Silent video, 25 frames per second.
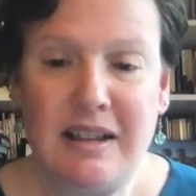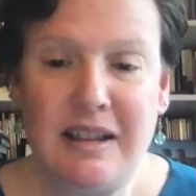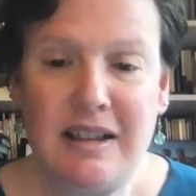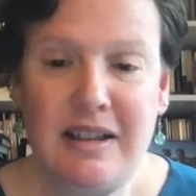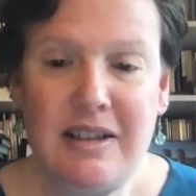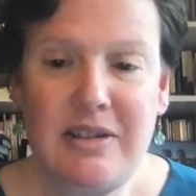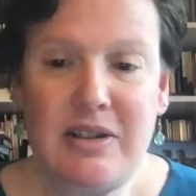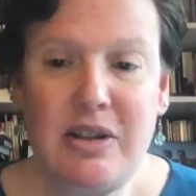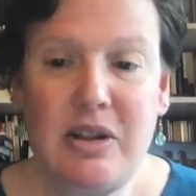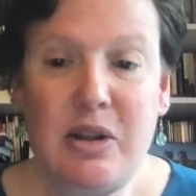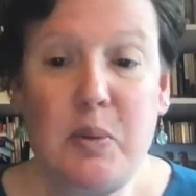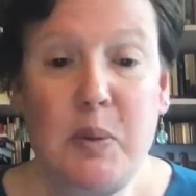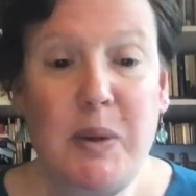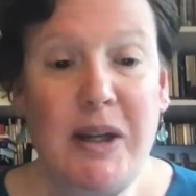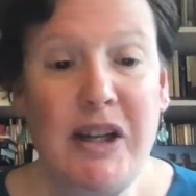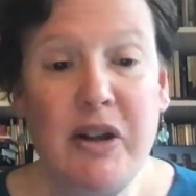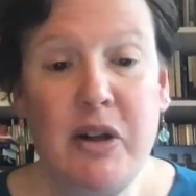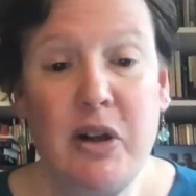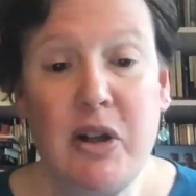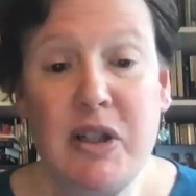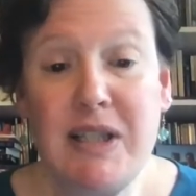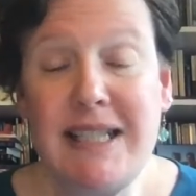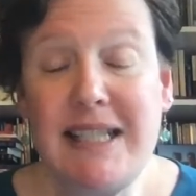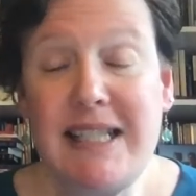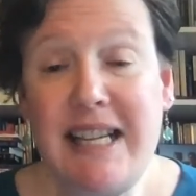so that we can
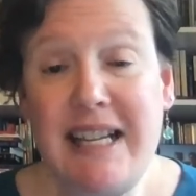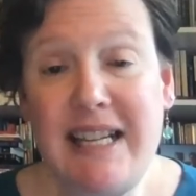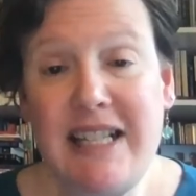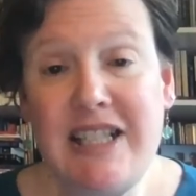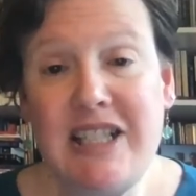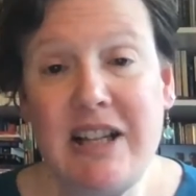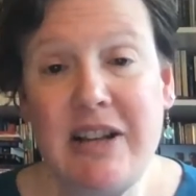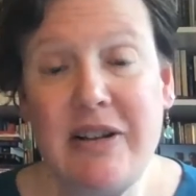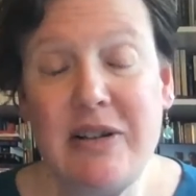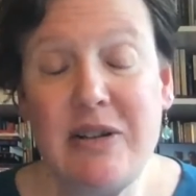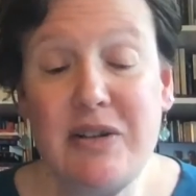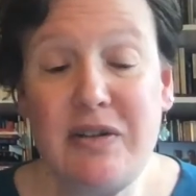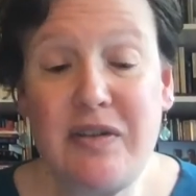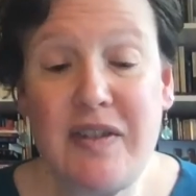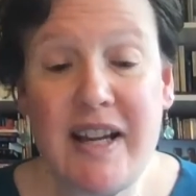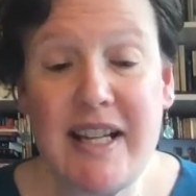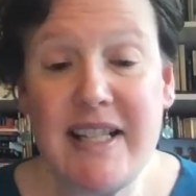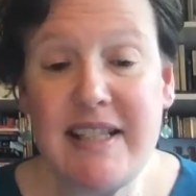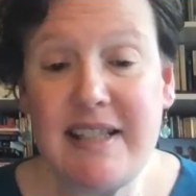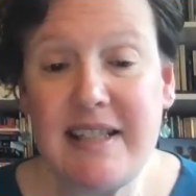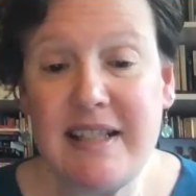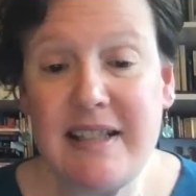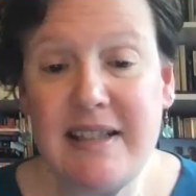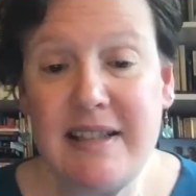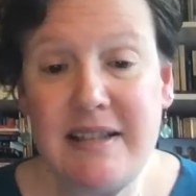all see each other's
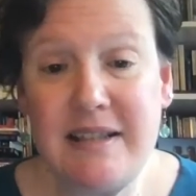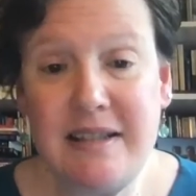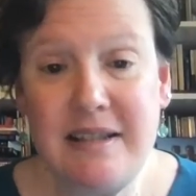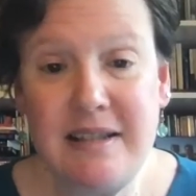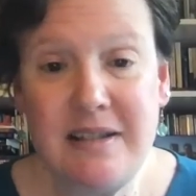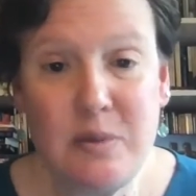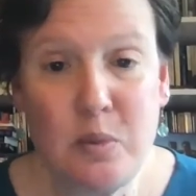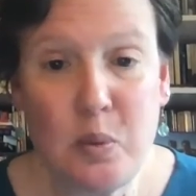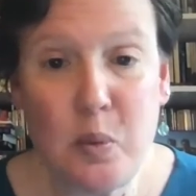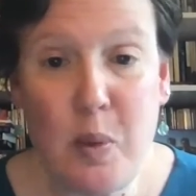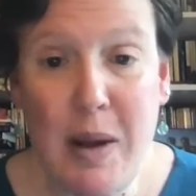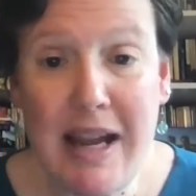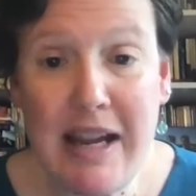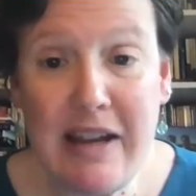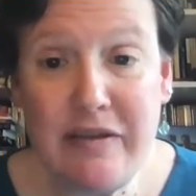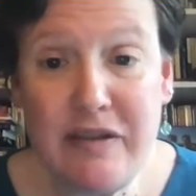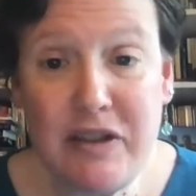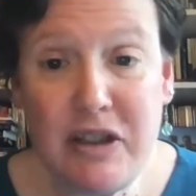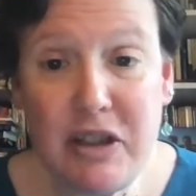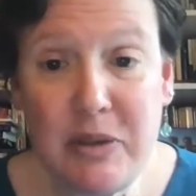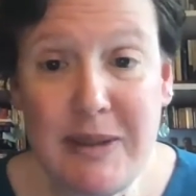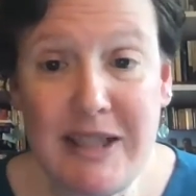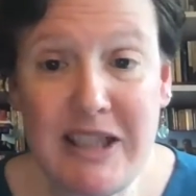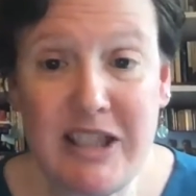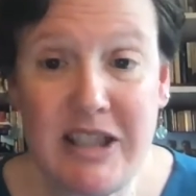faces, wave
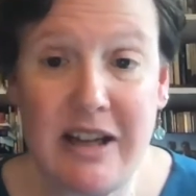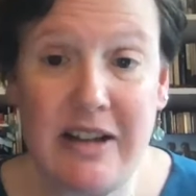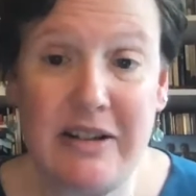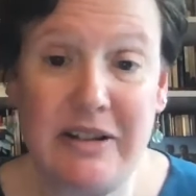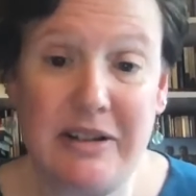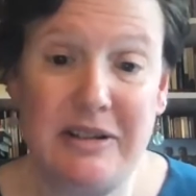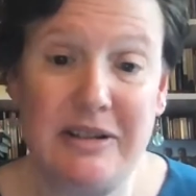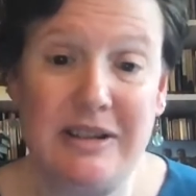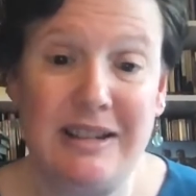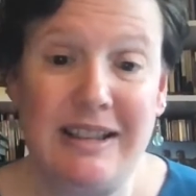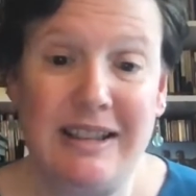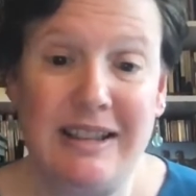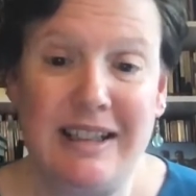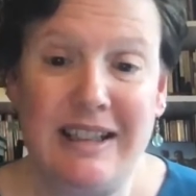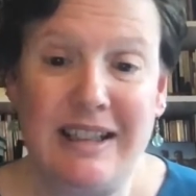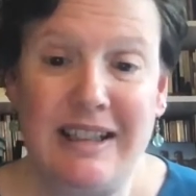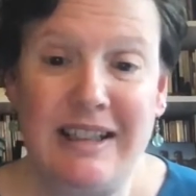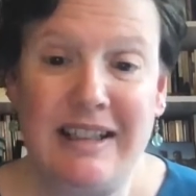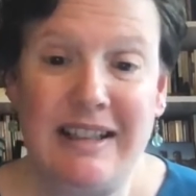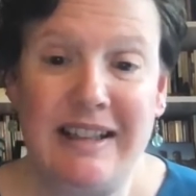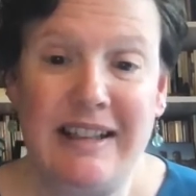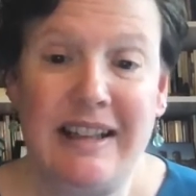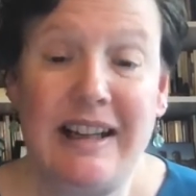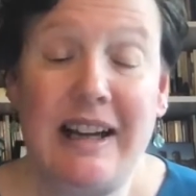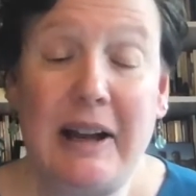to each other,
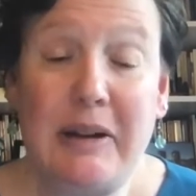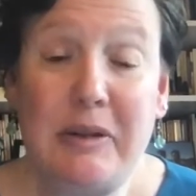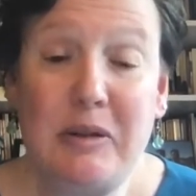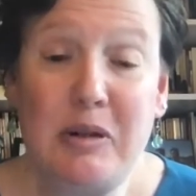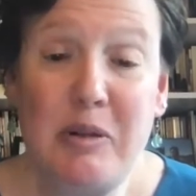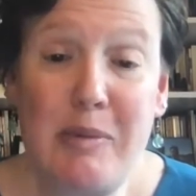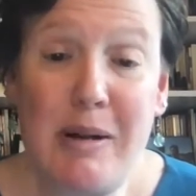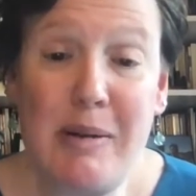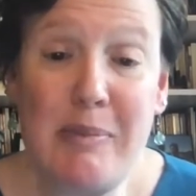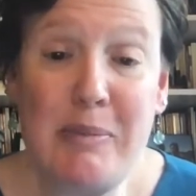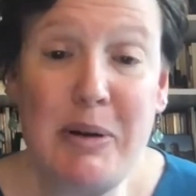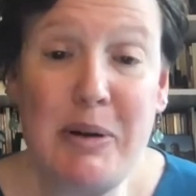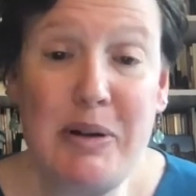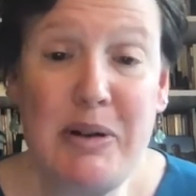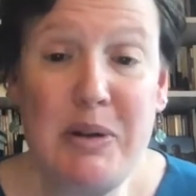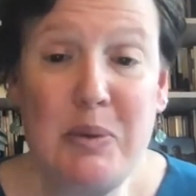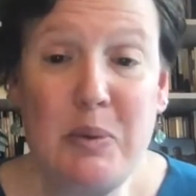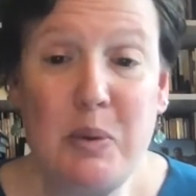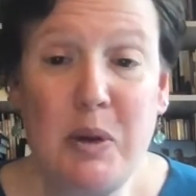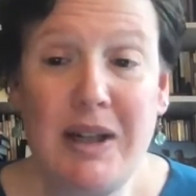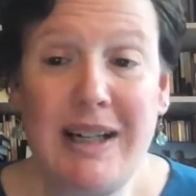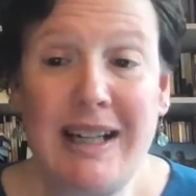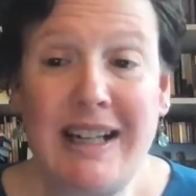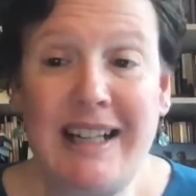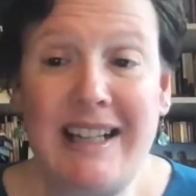and remember that
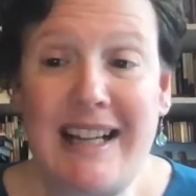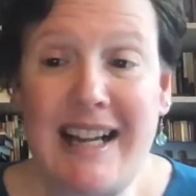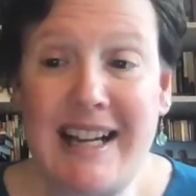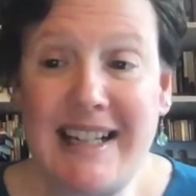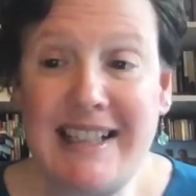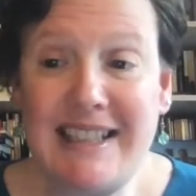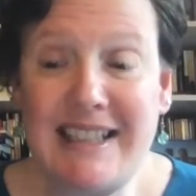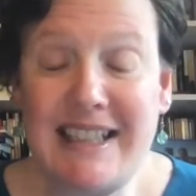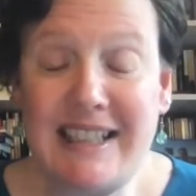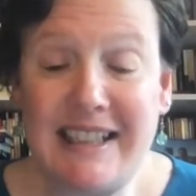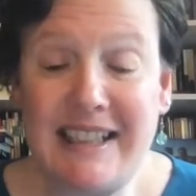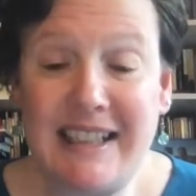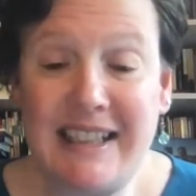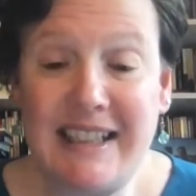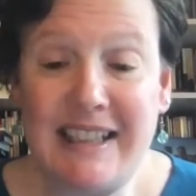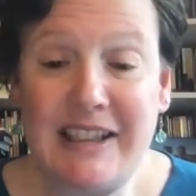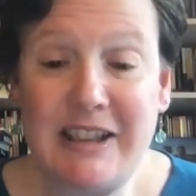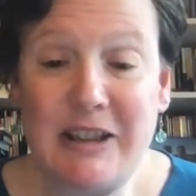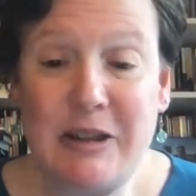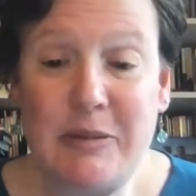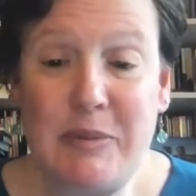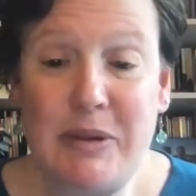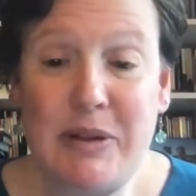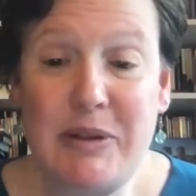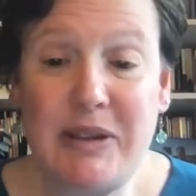we're connected in
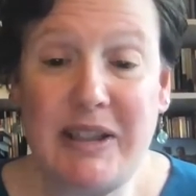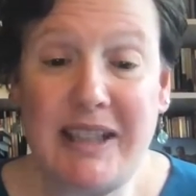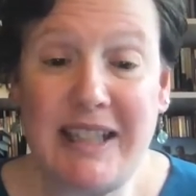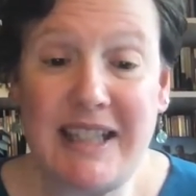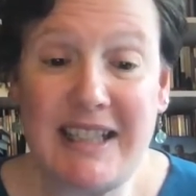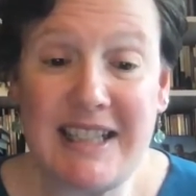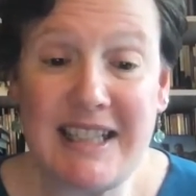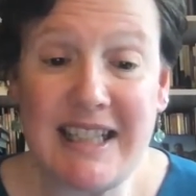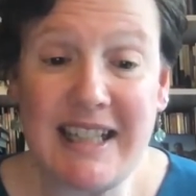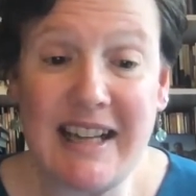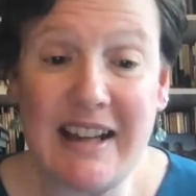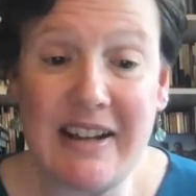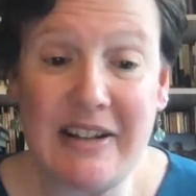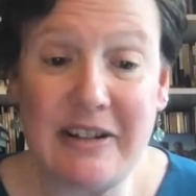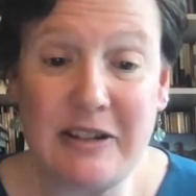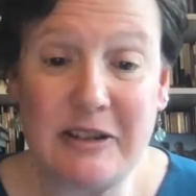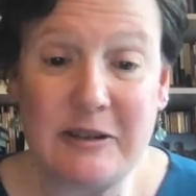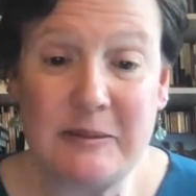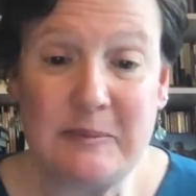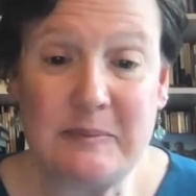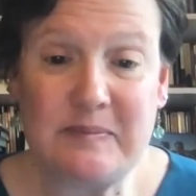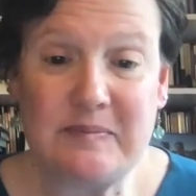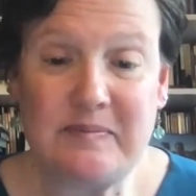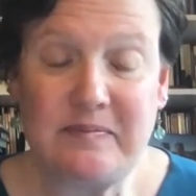community together.